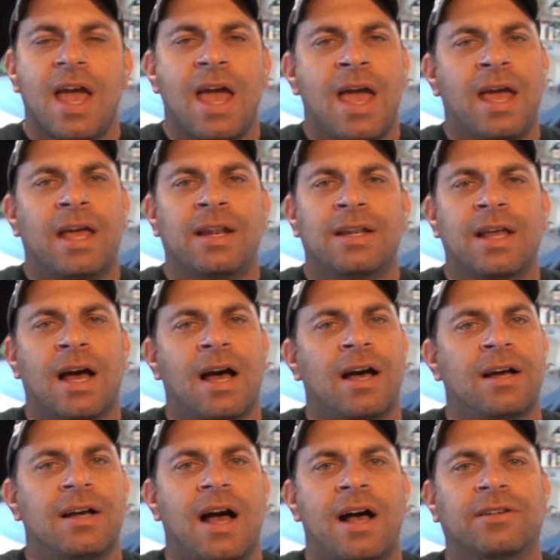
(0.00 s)
And
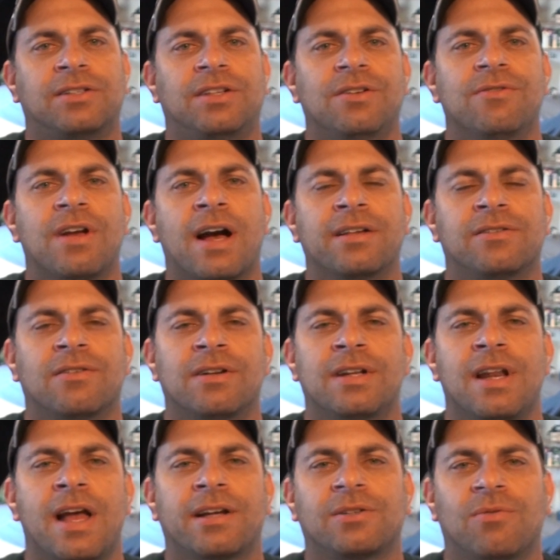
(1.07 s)
I'll see you guys on
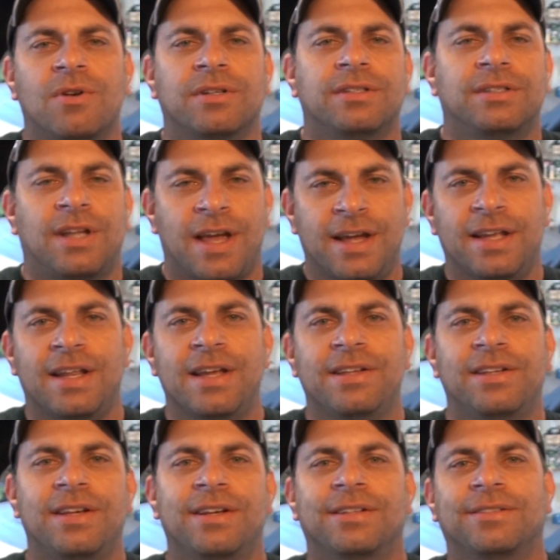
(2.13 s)
the next one. Take it
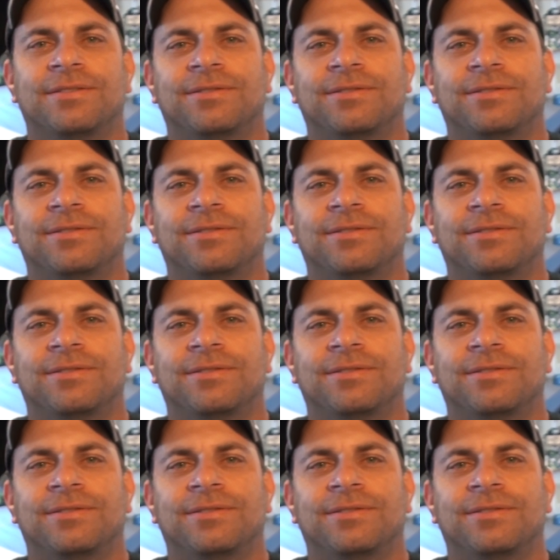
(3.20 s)
easy.